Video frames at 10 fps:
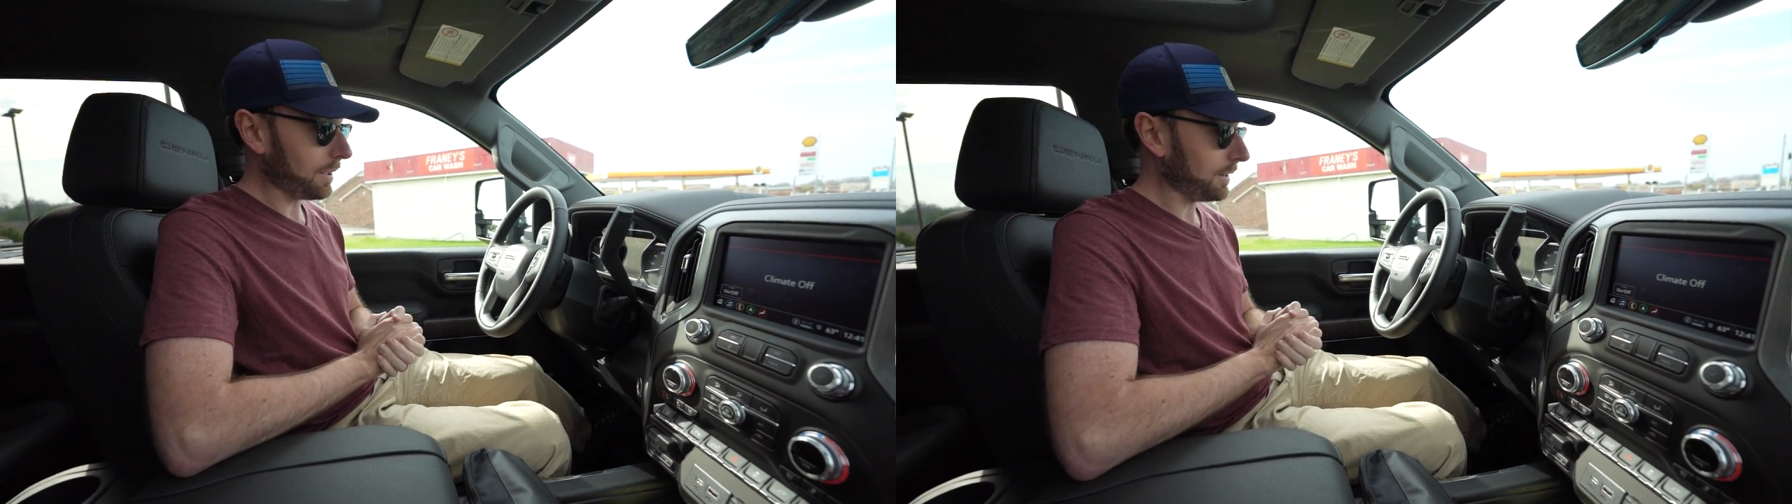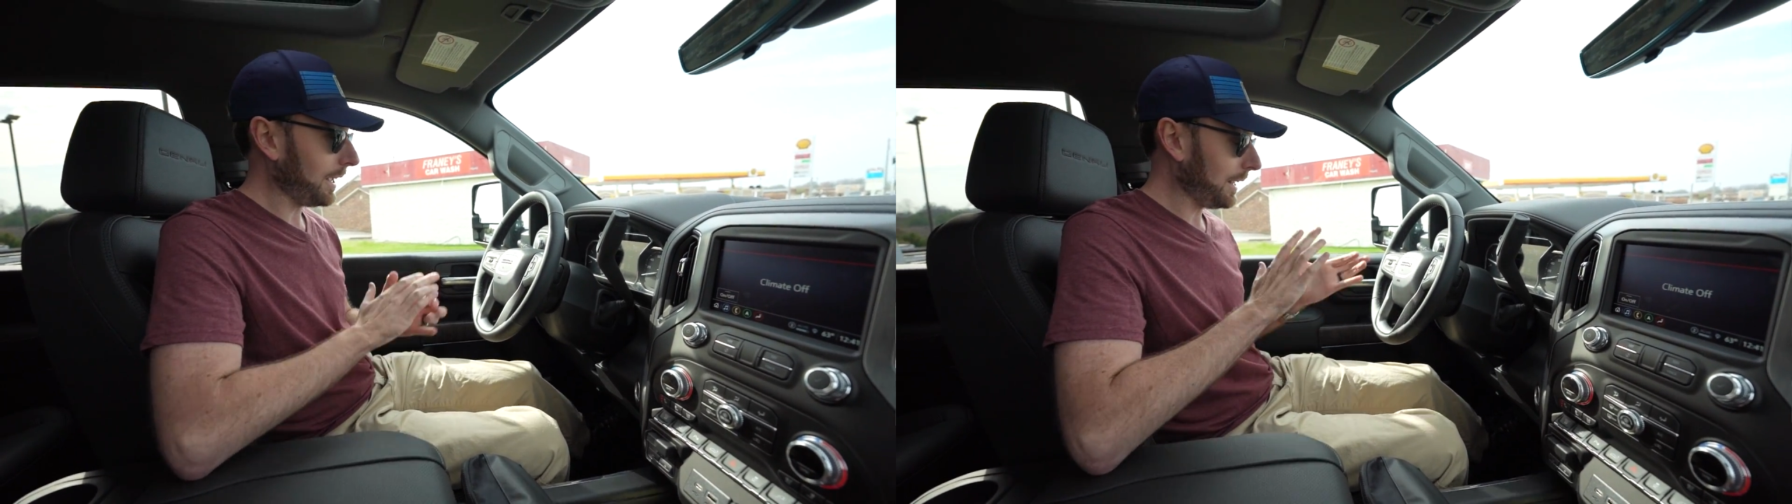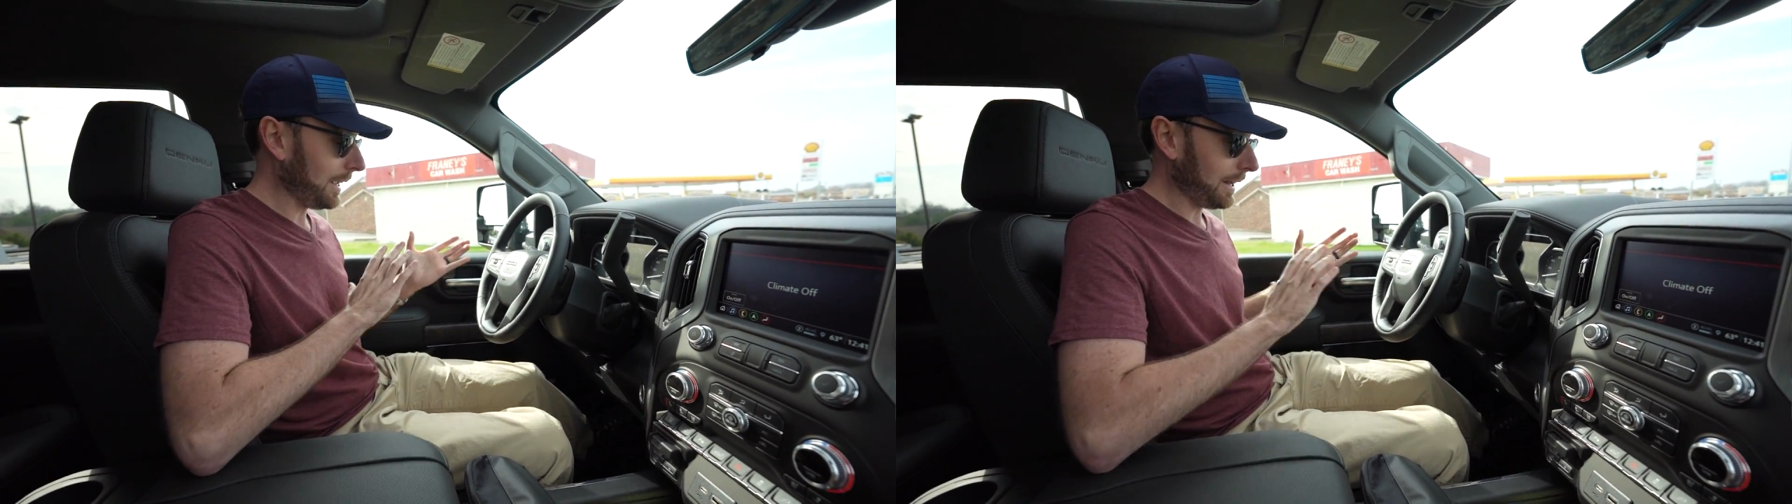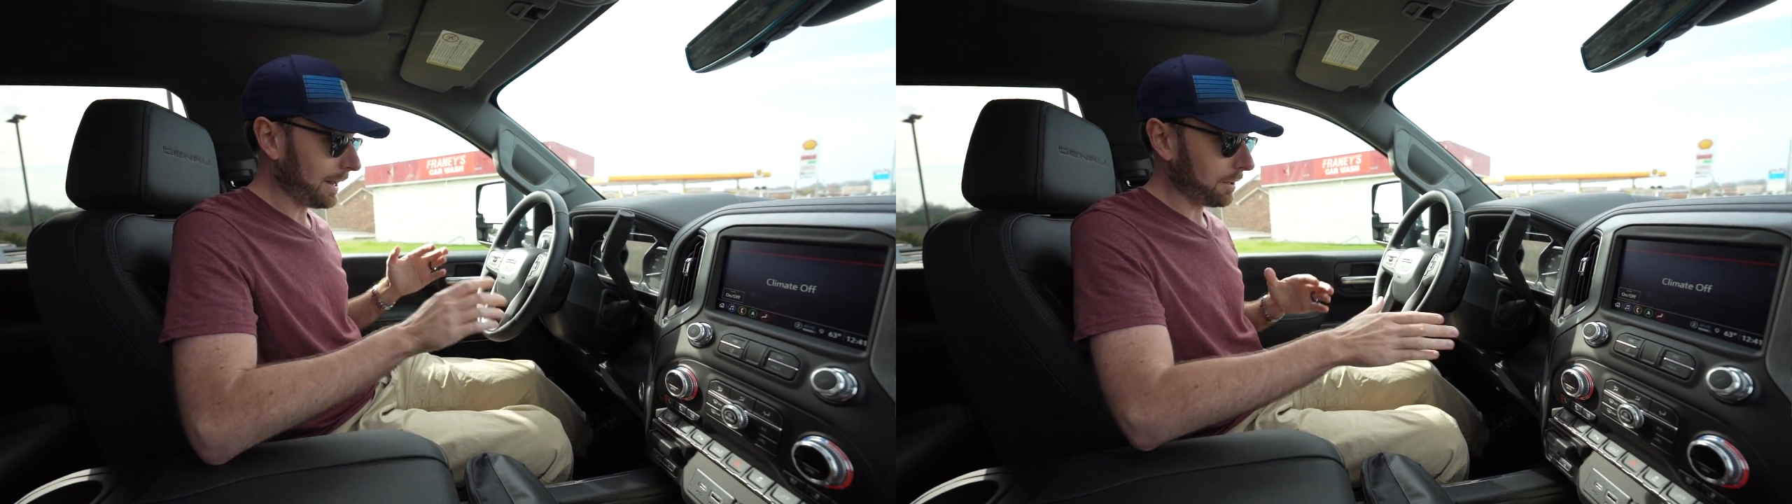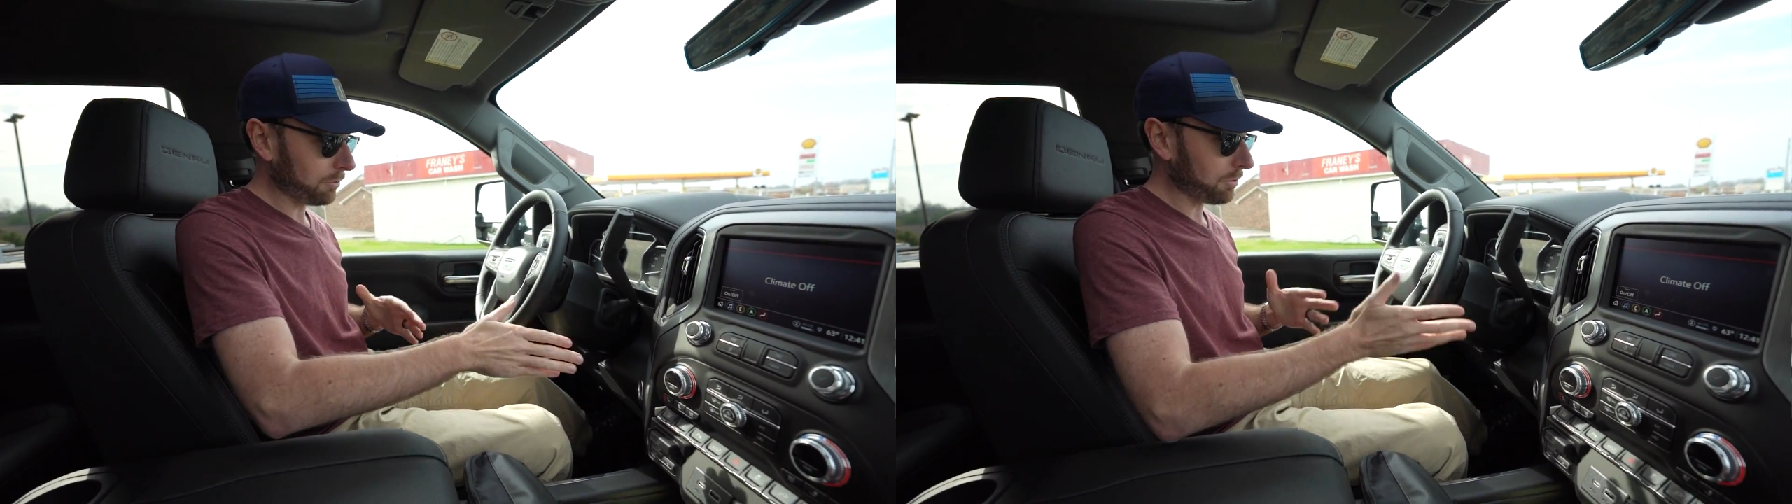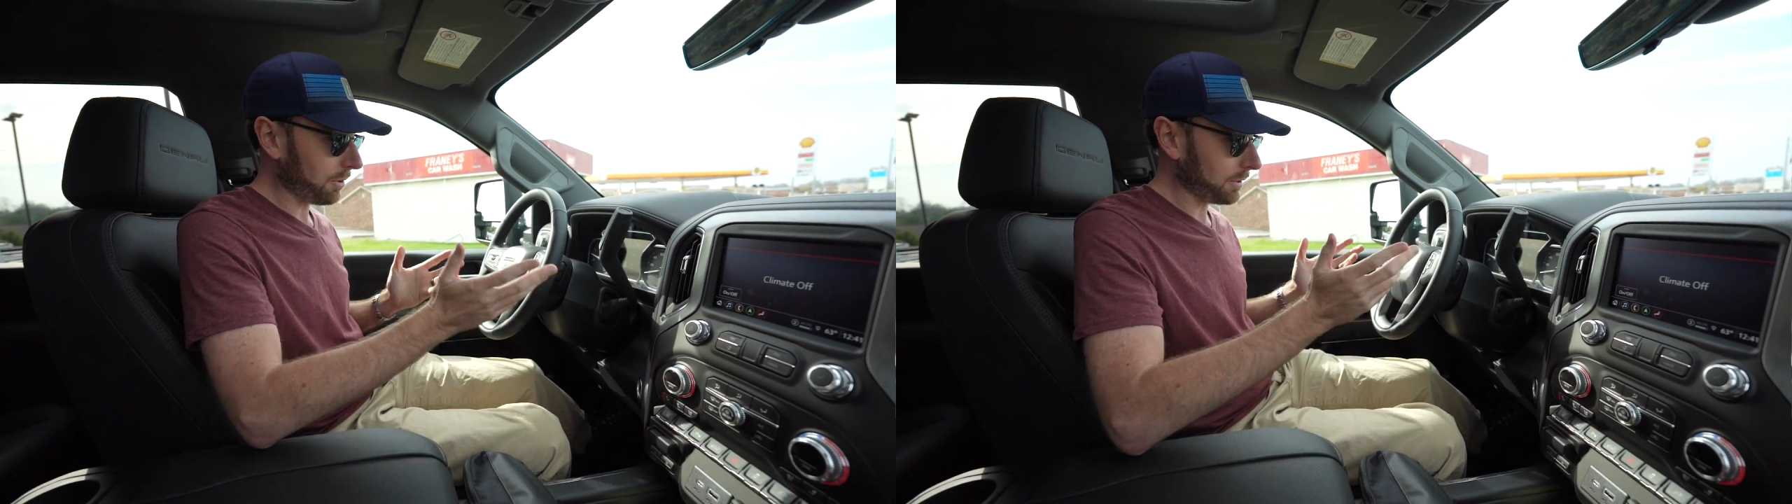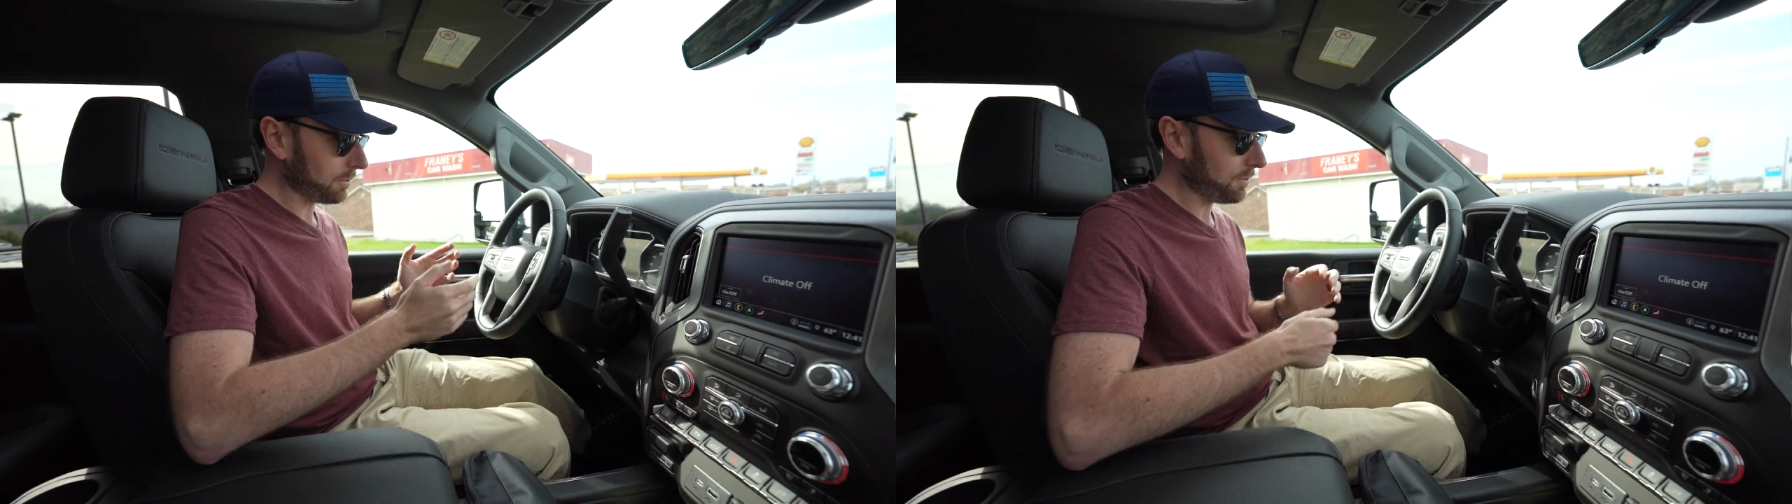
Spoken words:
getting in and out and starting the